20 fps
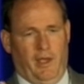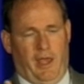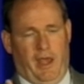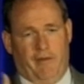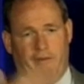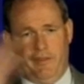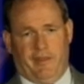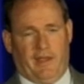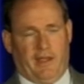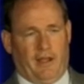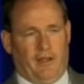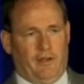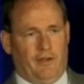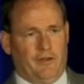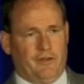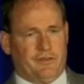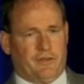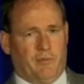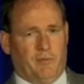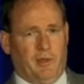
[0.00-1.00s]
Everything I
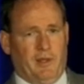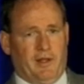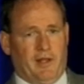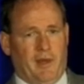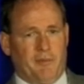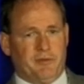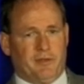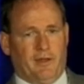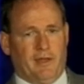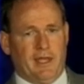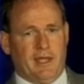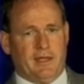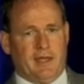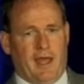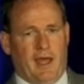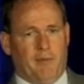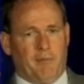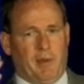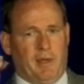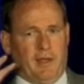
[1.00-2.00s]
learned is completely obsolete
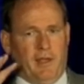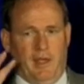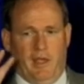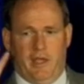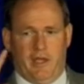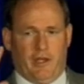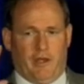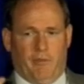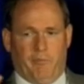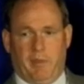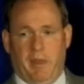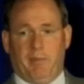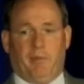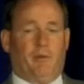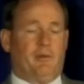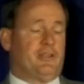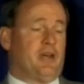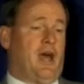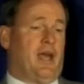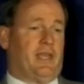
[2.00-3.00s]
now, but, you know, people
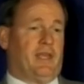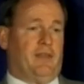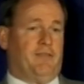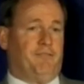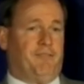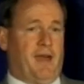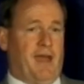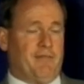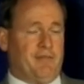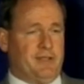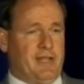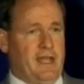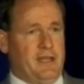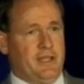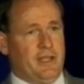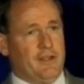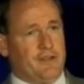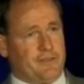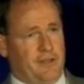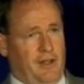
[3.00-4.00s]
were talking in five or 10
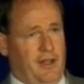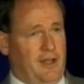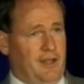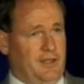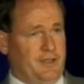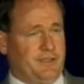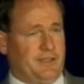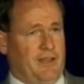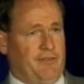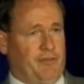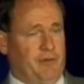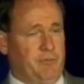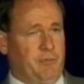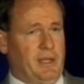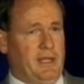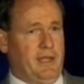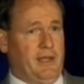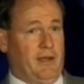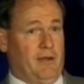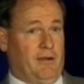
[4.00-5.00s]
years, a lot of this stuff would
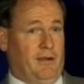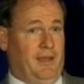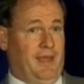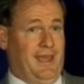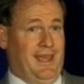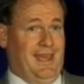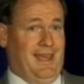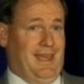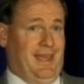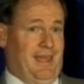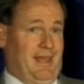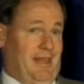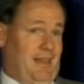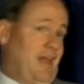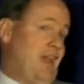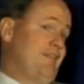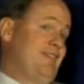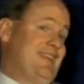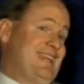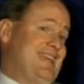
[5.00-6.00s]
be here
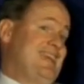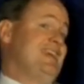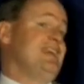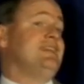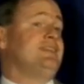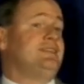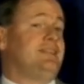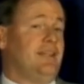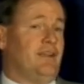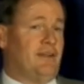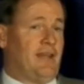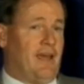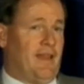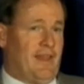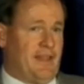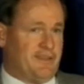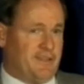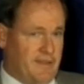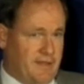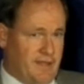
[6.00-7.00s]
a lot of it is here now.
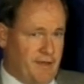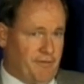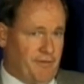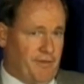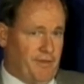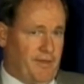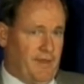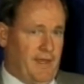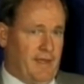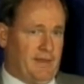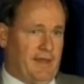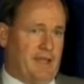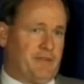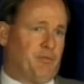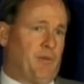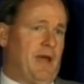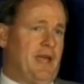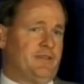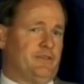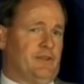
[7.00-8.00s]
That's a different thing.
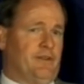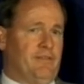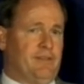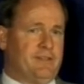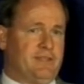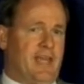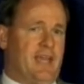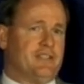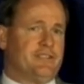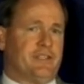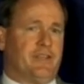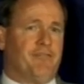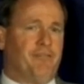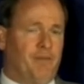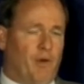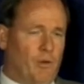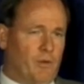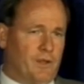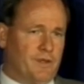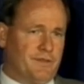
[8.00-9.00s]
That's why I sort of intentionally
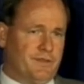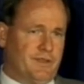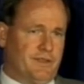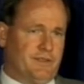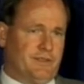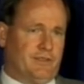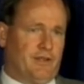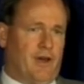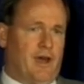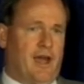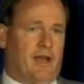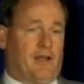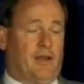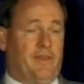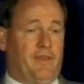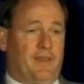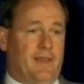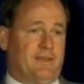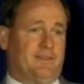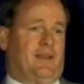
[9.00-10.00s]
focus this talk
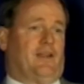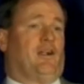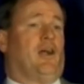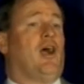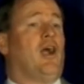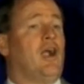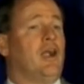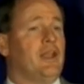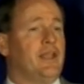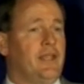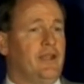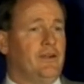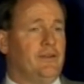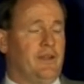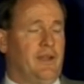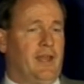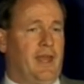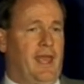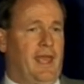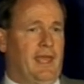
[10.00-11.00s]
on things that are here
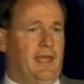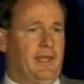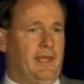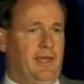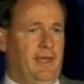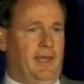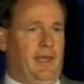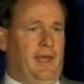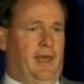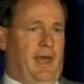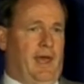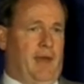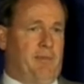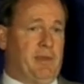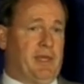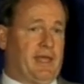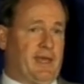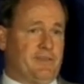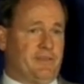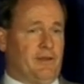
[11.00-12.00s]
today, uh,
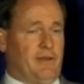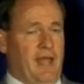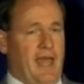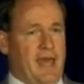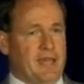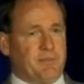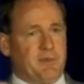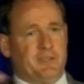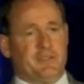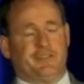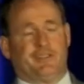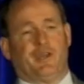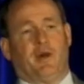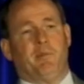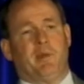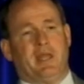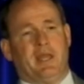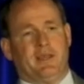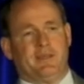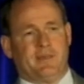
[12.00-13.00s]
because there has been so
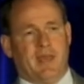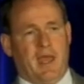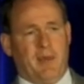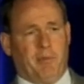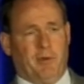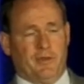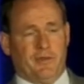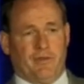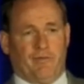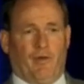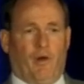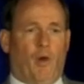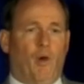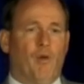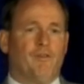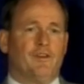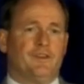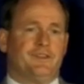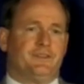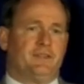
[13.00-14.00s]
many examples of
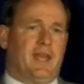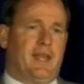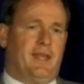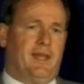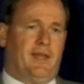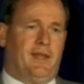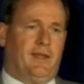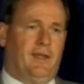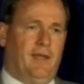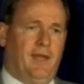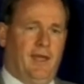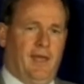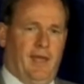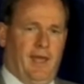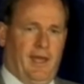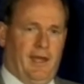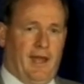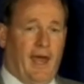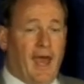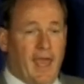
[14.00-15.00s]
overstated
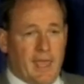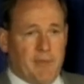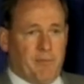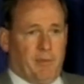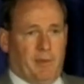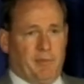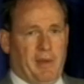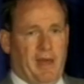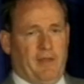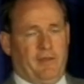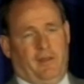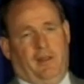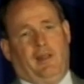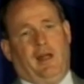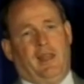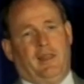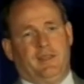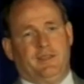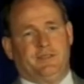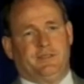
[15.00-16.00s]
and hype about a
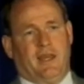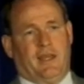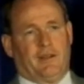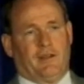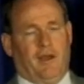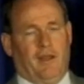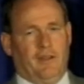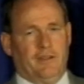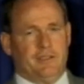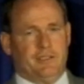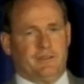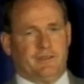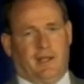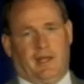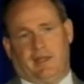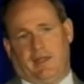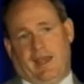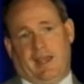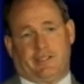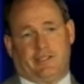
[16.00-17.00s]
lot of these technologies. And
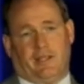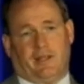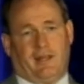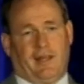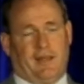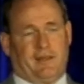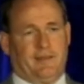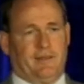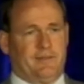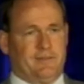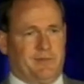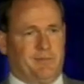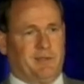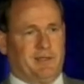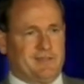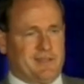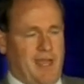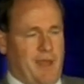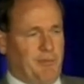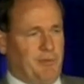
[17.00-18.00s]
I actually collected some
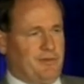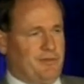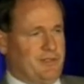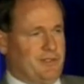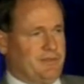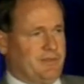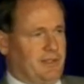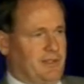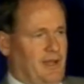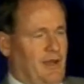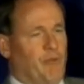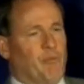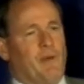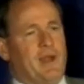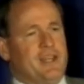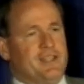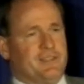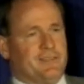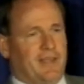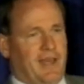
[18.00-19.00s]
examples of just
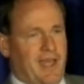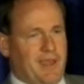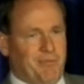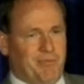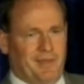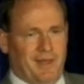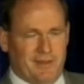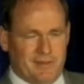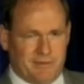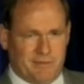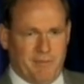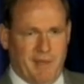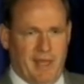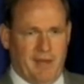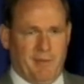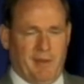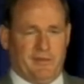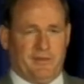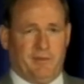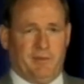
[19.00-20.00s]
outrageous hype that's
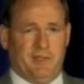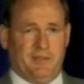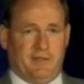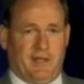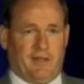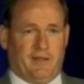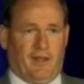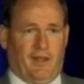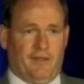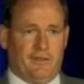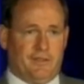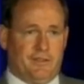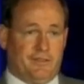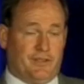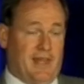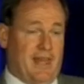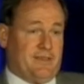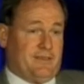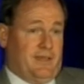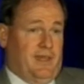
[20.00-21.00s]
made about some of these technologies. And
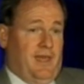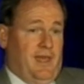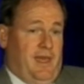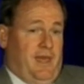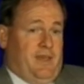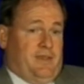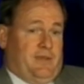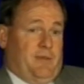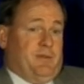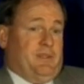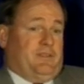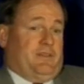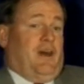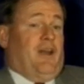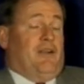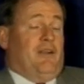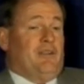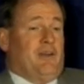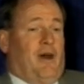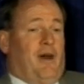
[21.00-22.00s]
so that's something that's
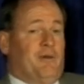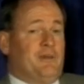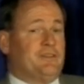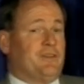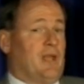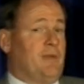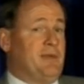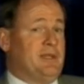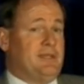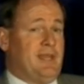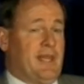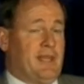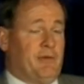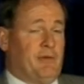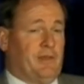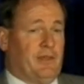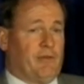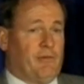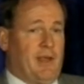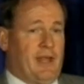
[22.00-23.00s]
always got to be taken
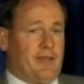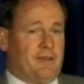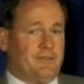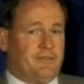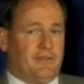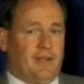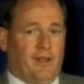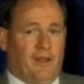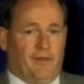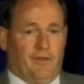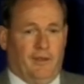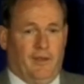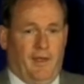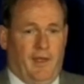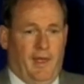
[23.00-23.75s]
with a grain of salt.